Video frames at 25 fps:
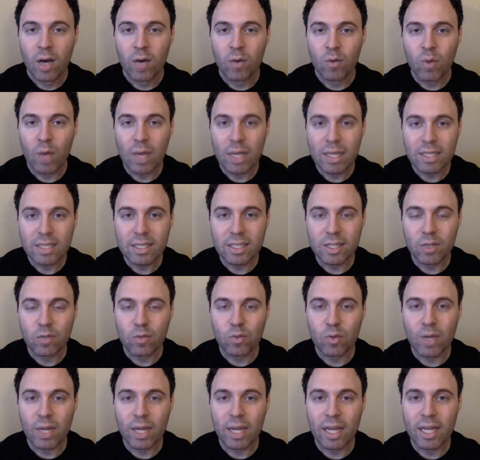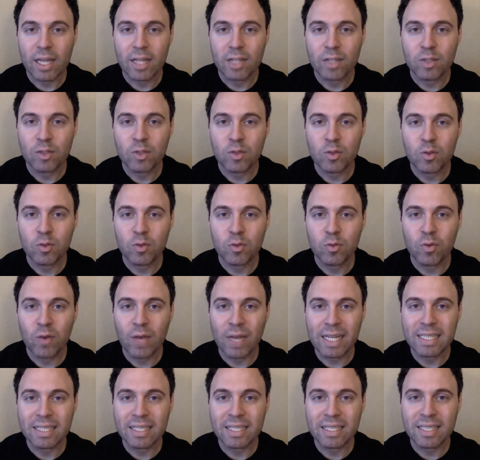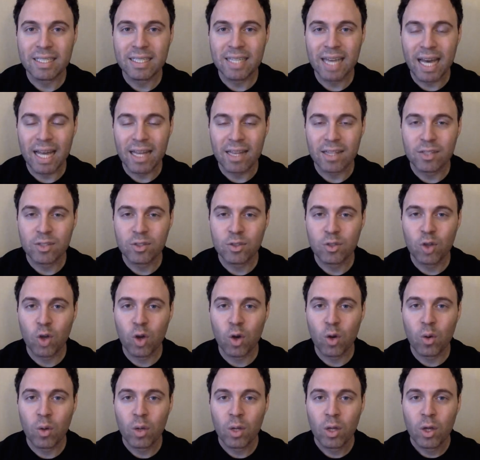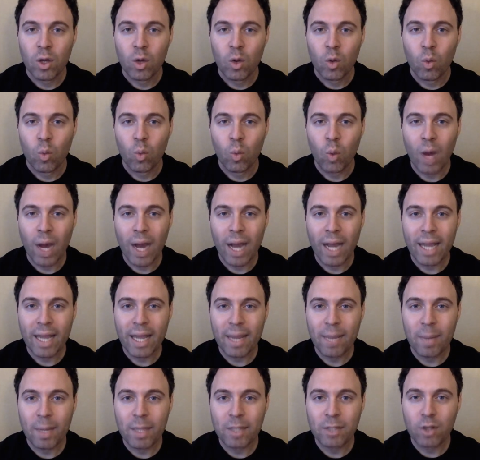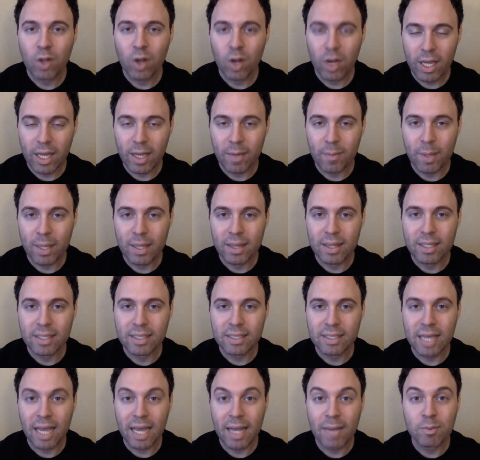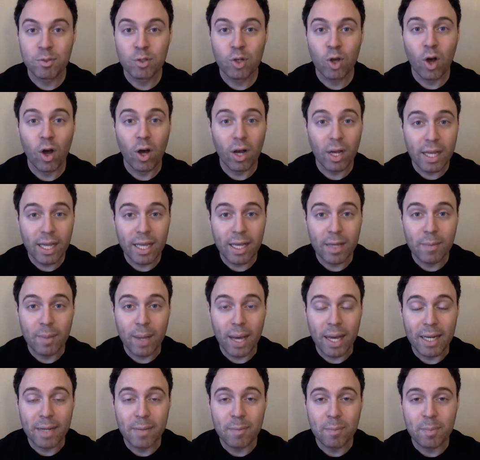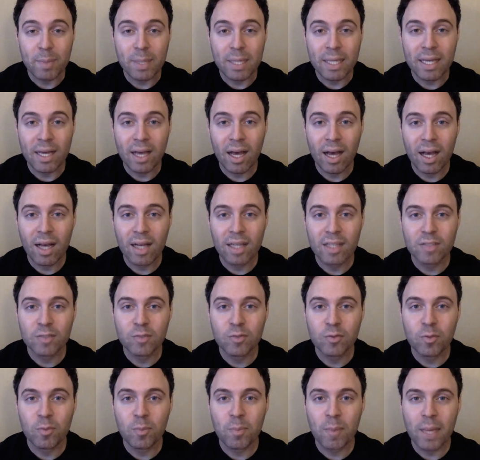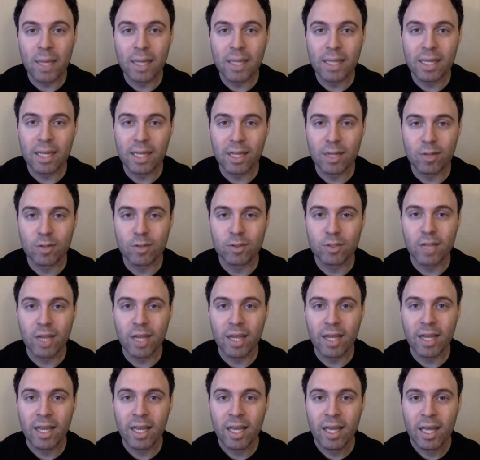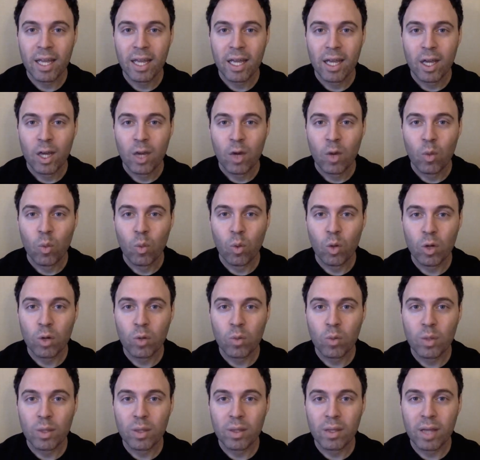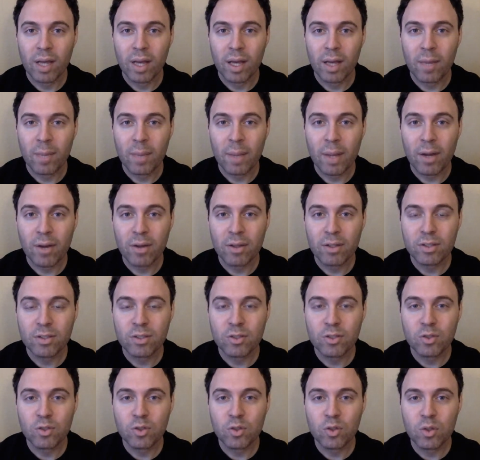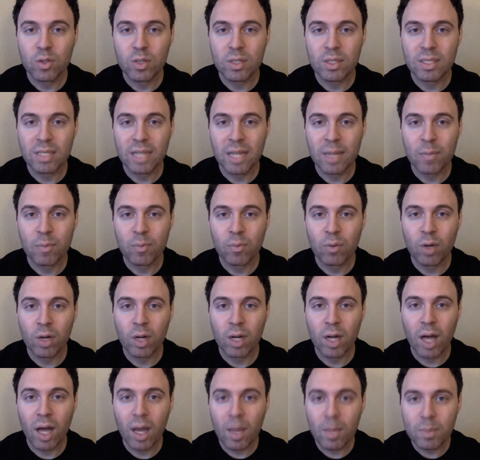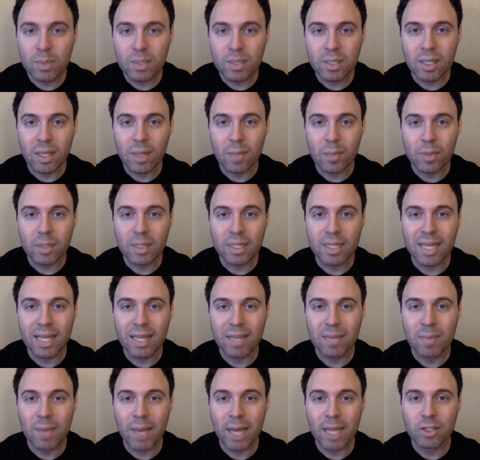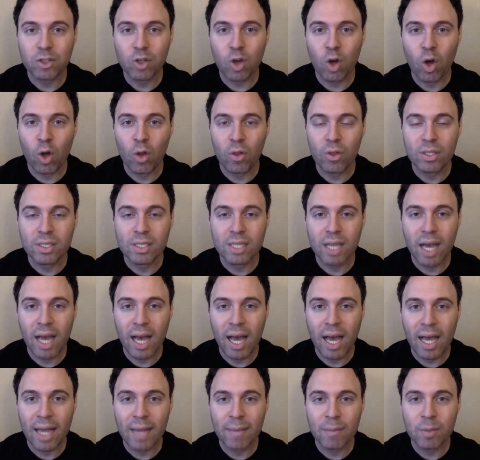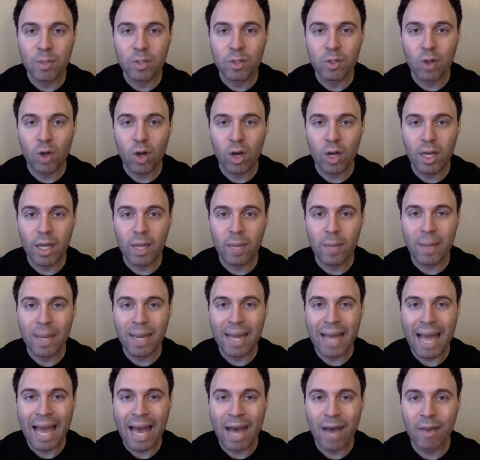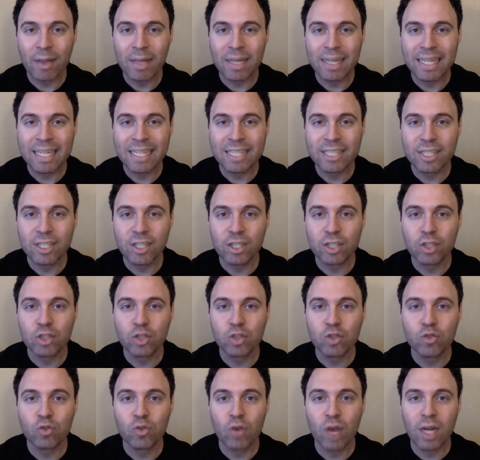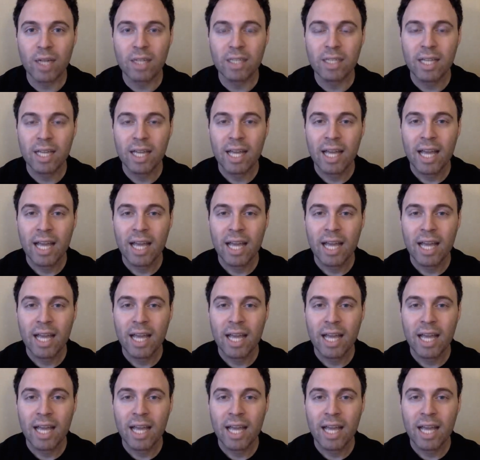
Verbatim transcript: wrestling ring to fight to the death. So why am I talking about this? I am talking about it because for many years I worked with parents and students, and I brought up Celebrity Deathmatch all the time when talking about how they need to construct